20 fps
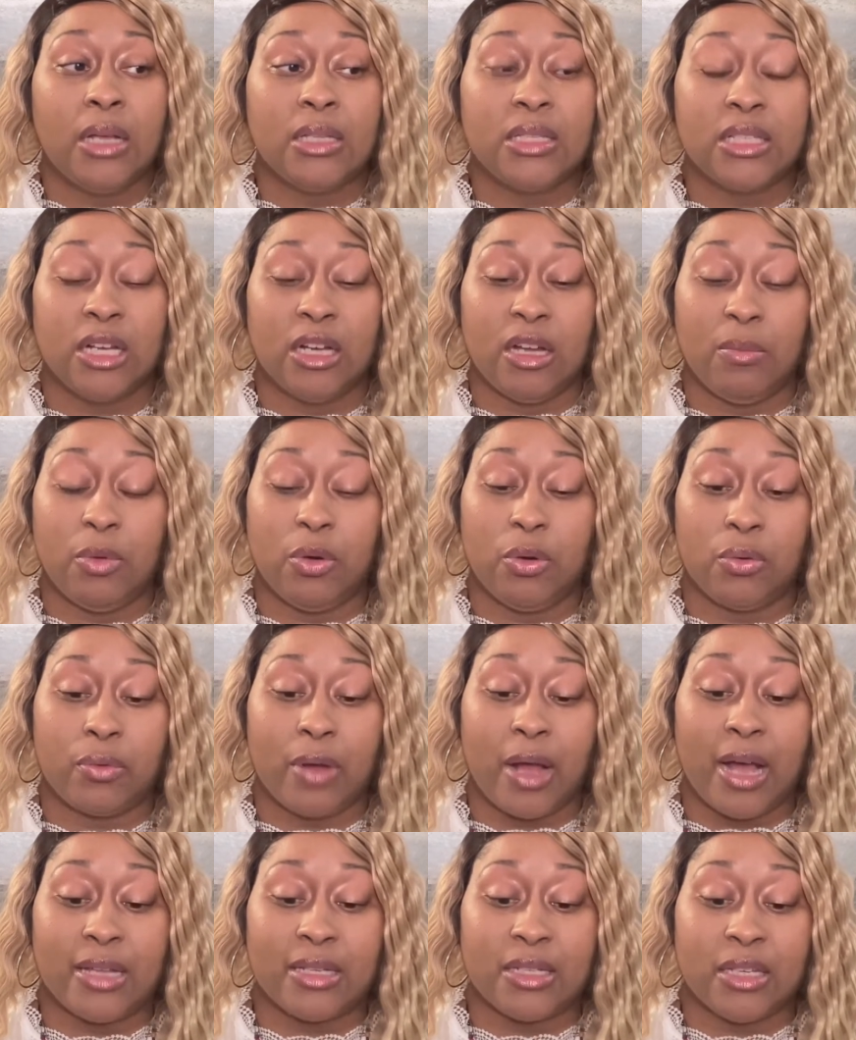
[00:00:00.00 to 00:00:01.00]
Sun, Moon,
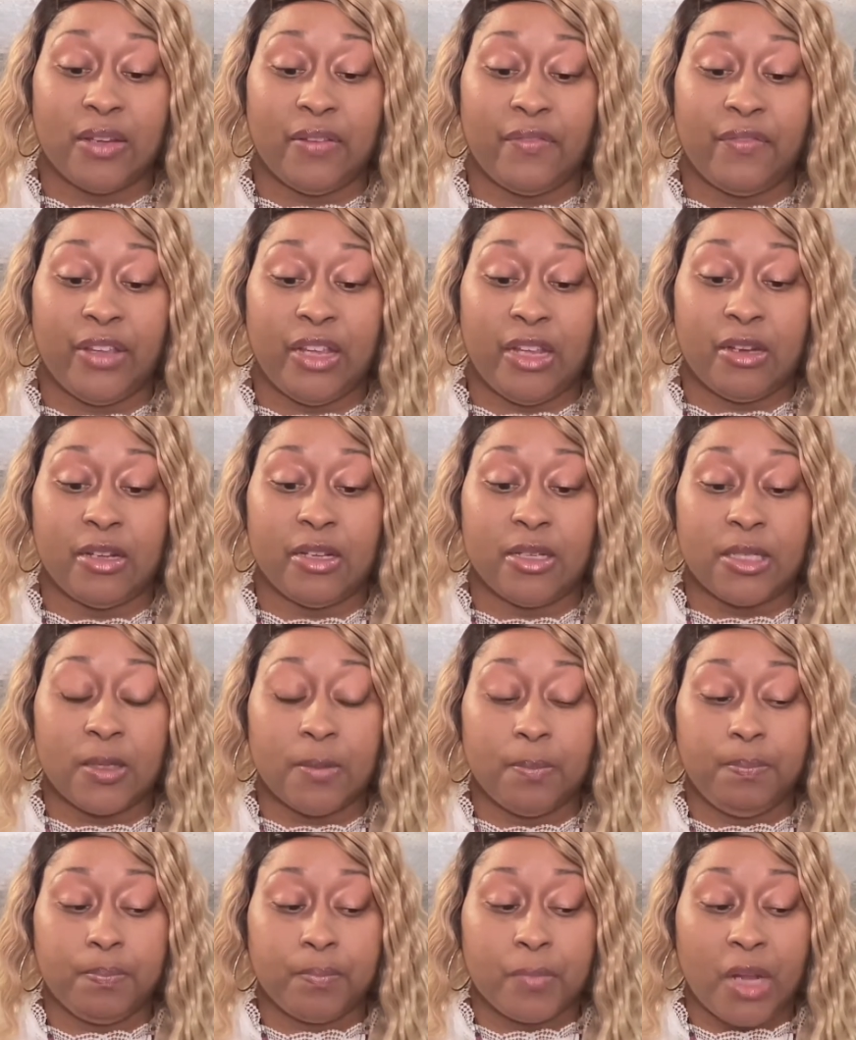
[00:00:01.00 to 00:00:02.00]
Rising, and Venus.